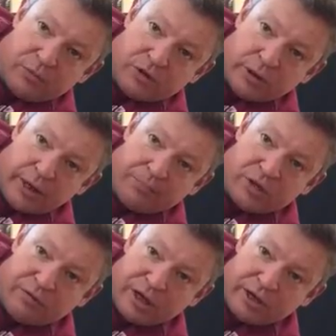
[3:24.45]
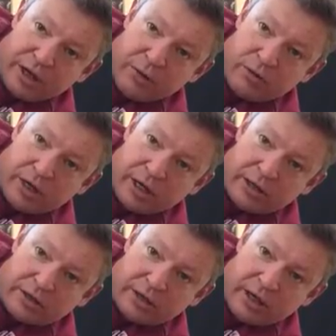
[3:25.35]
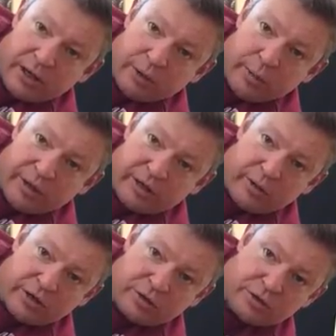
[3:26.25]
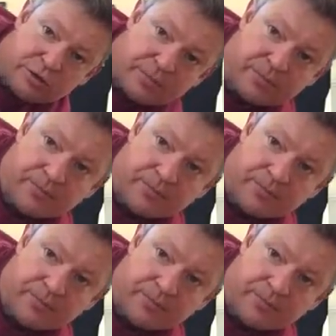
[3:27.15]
So yeah, give it a go, and hit me up with any questions.